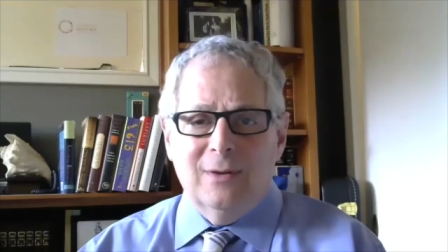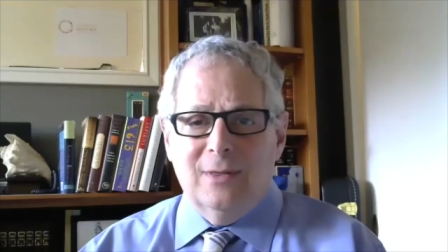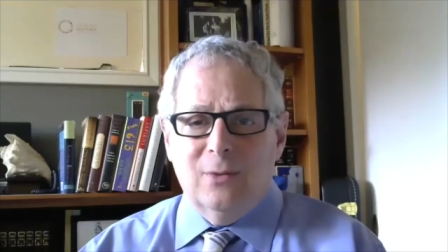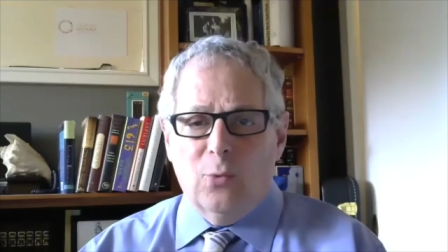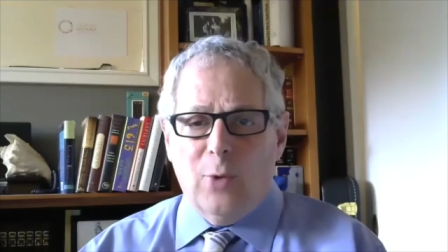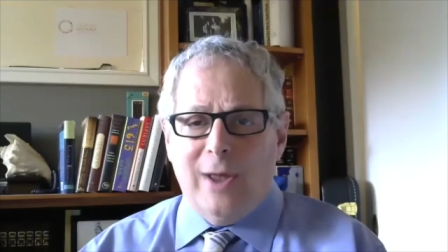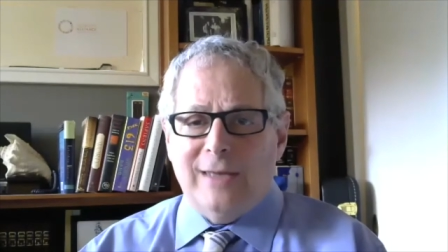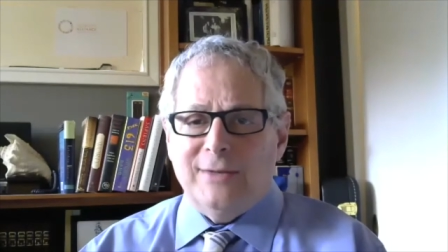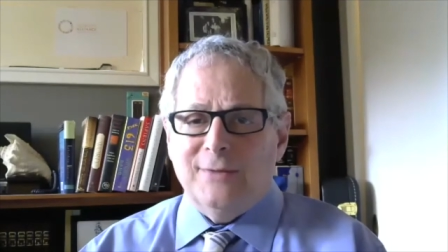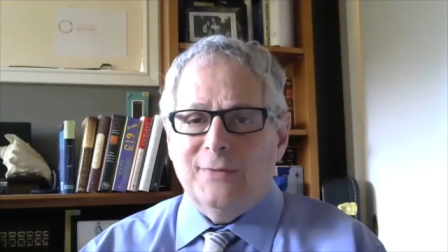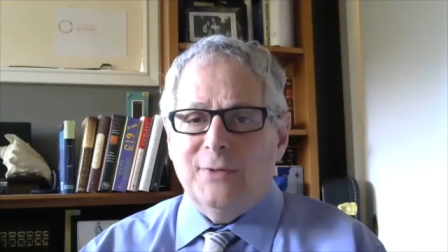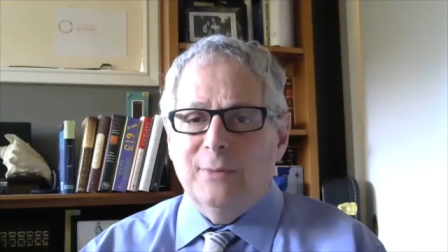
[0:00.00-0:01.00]
the rise
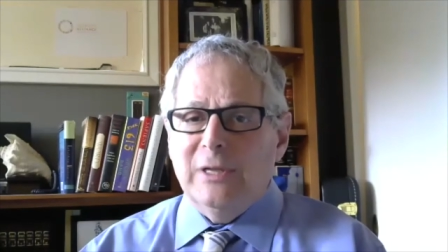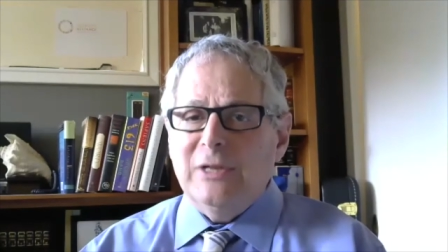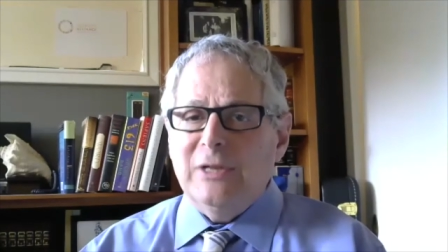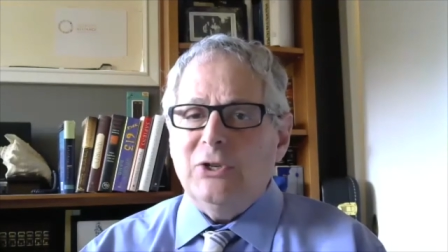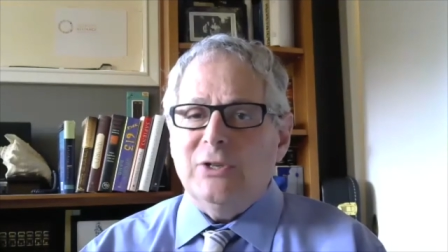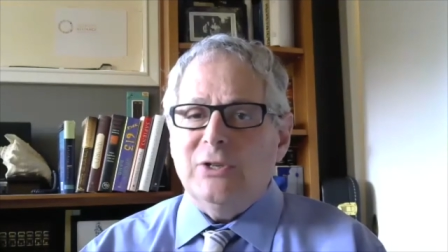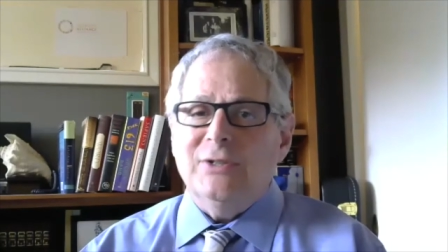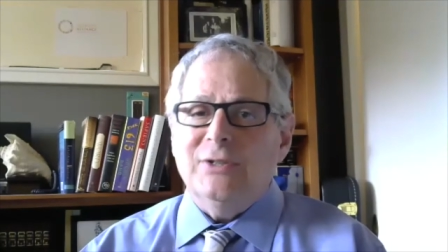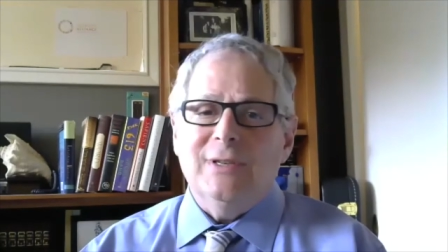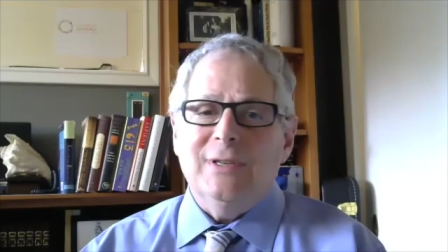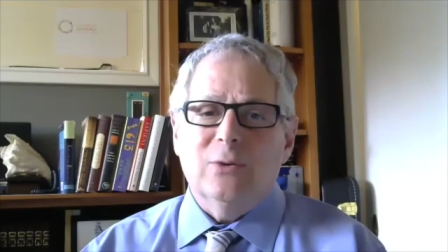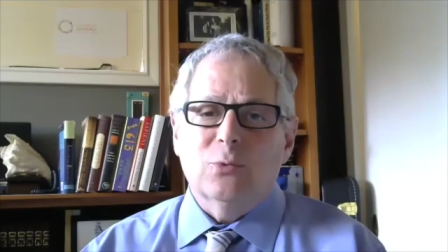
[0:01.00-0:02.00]
of the militias
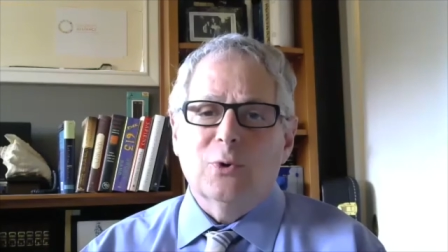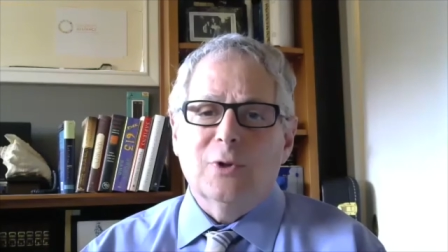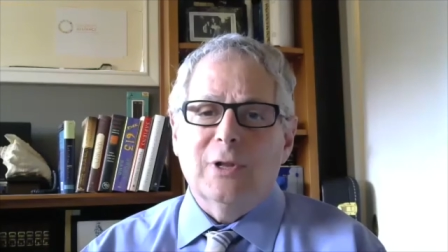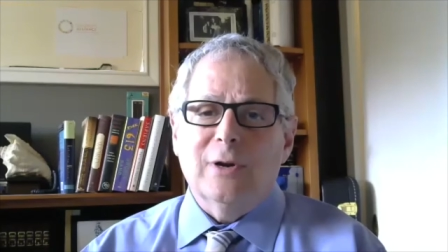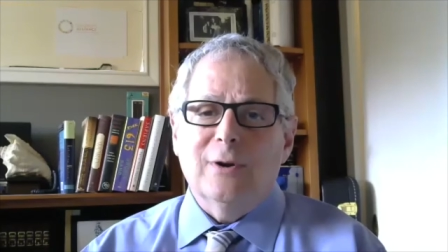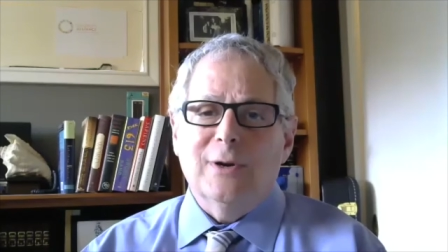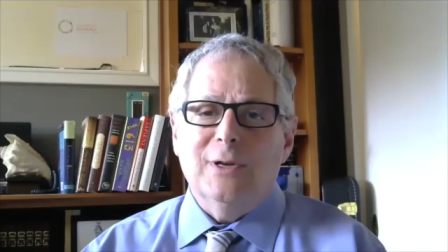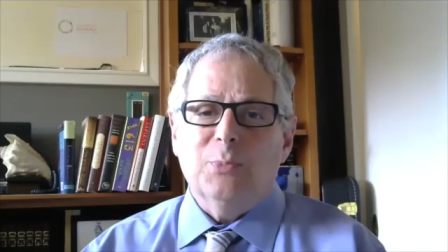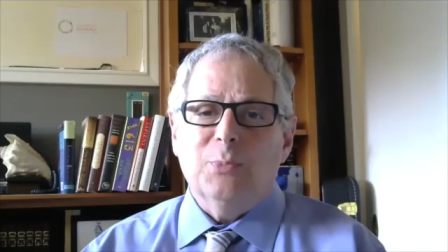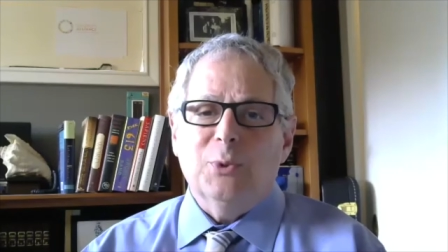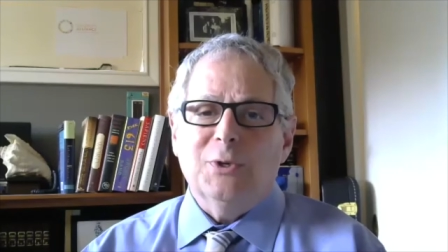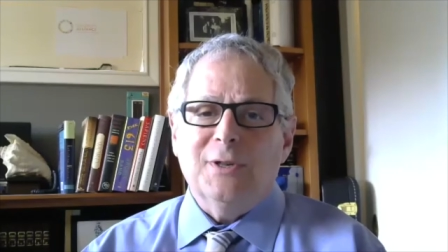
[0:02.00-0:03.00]
in rural areas,
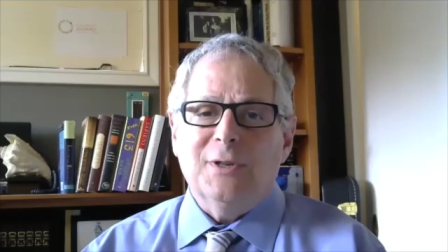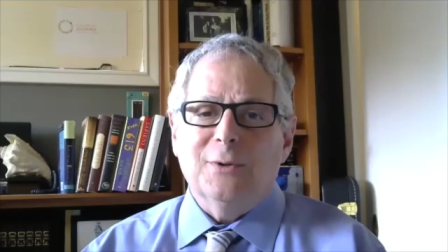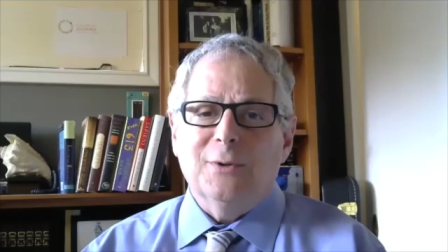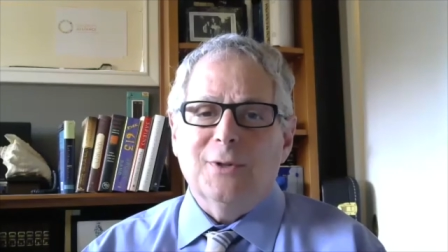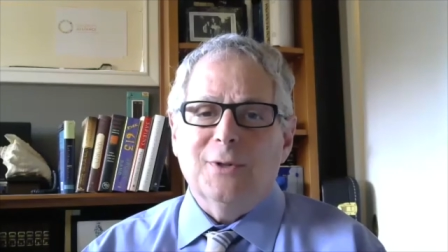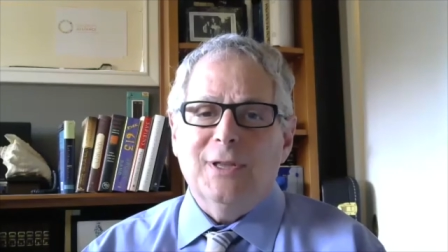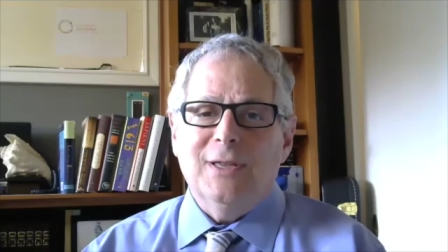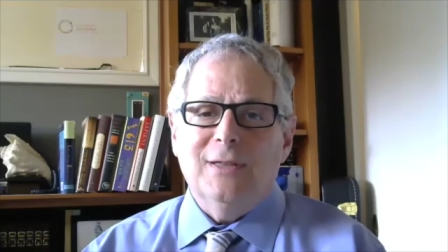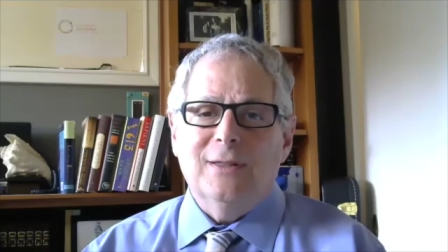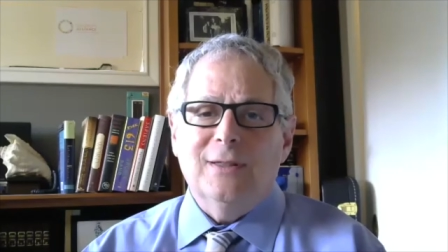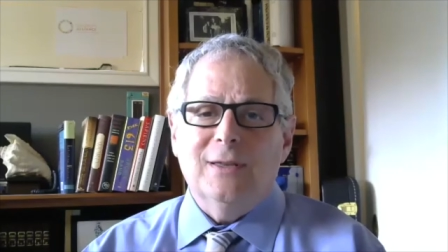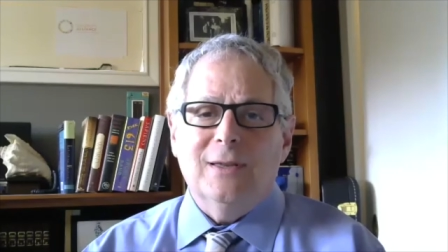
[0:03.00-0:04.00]
particularly
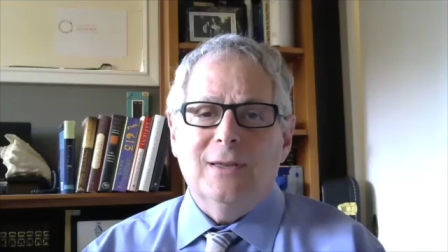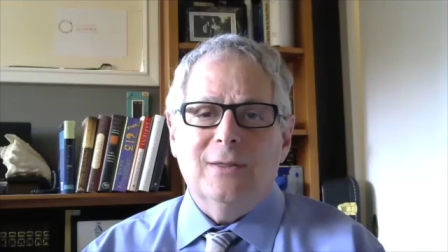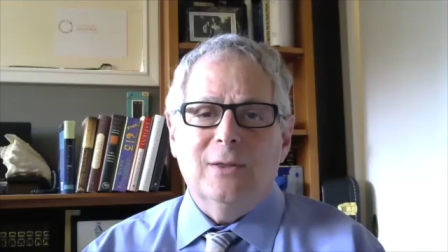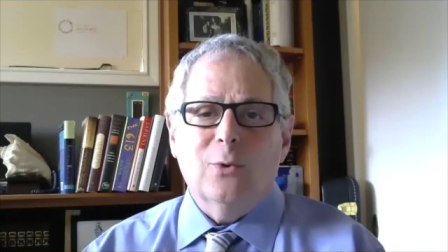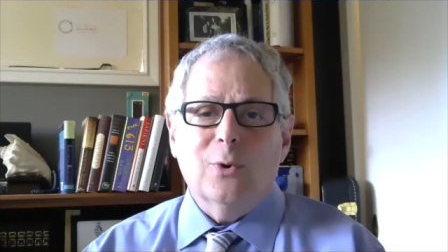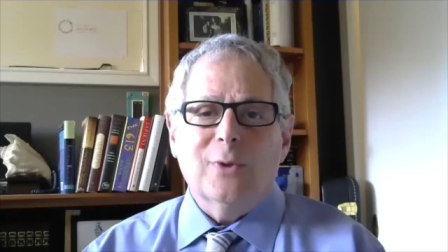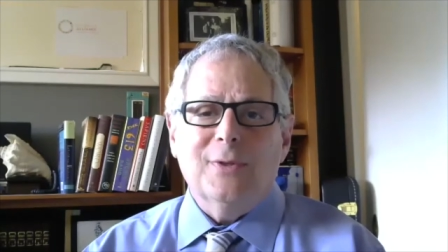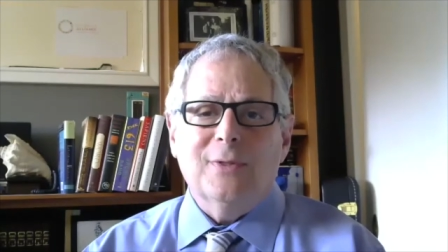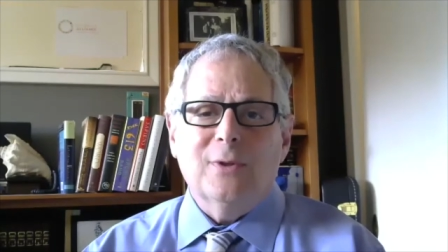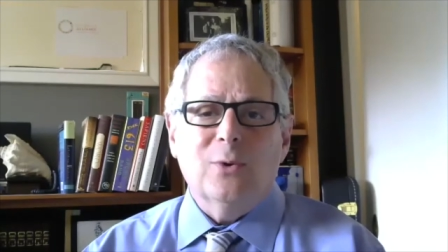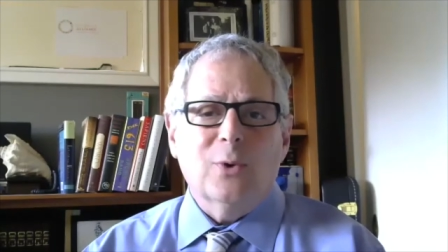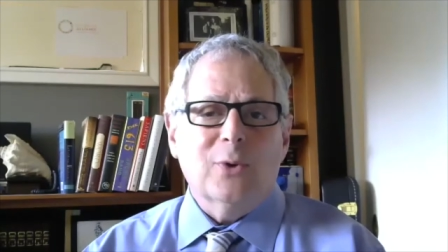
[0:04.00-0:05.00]
in the North
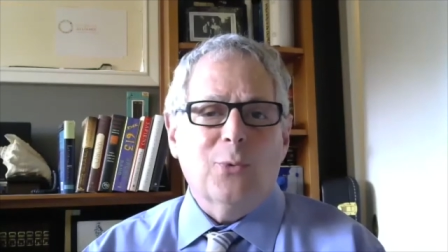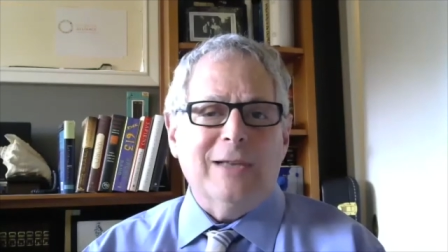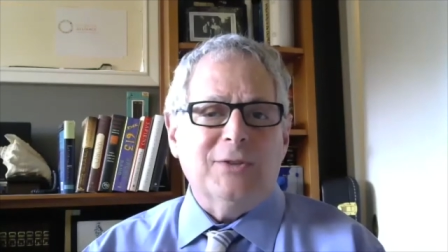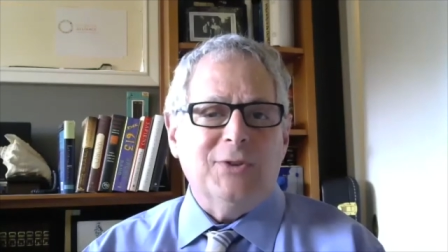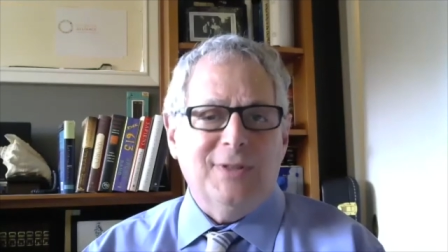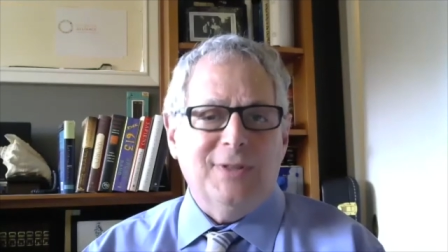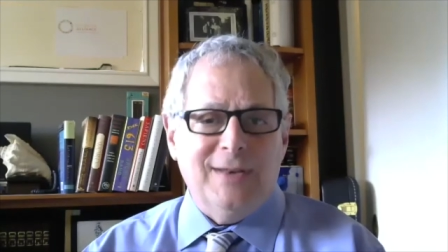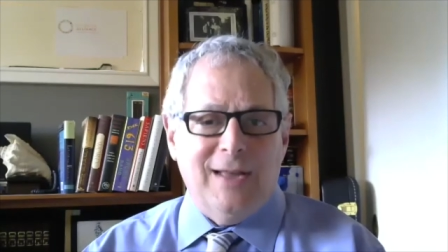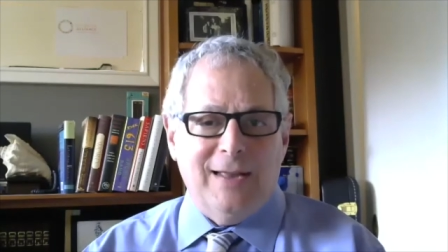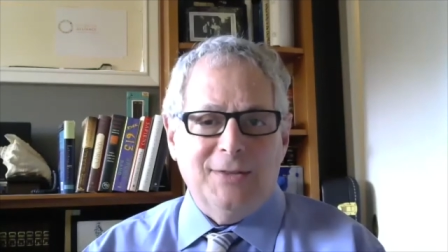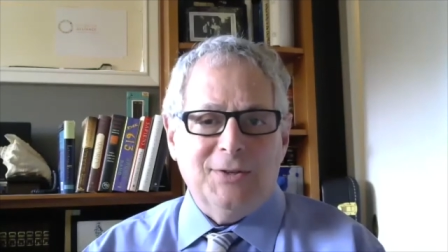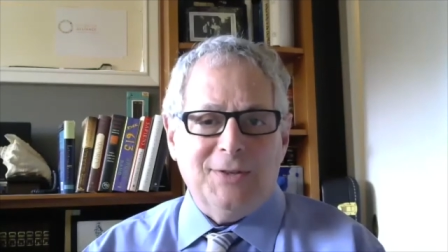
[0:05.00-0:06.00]
and the Northwest in the
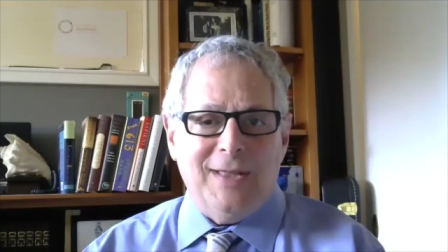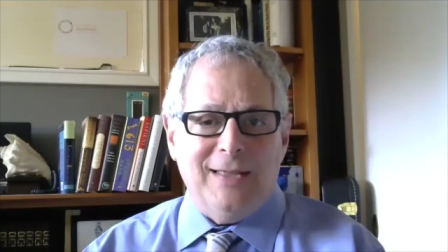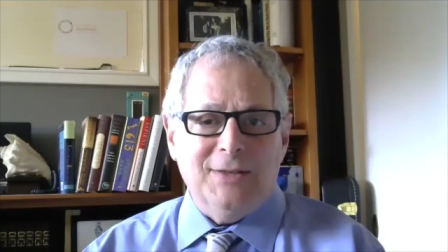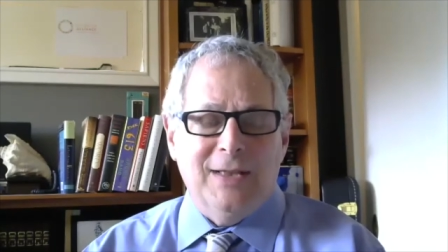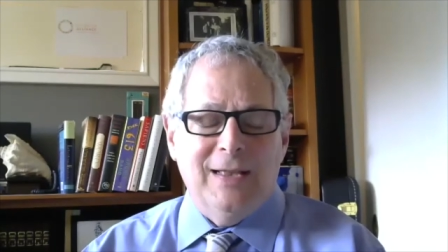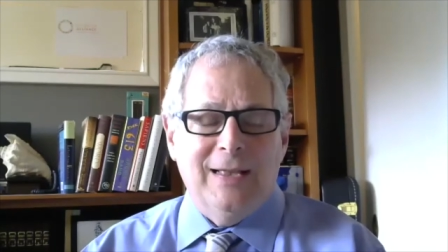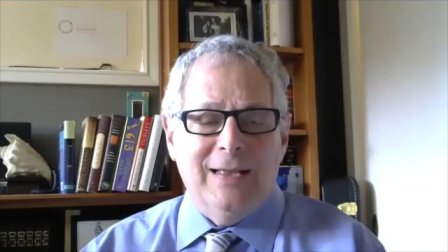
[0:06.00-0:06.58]
United States.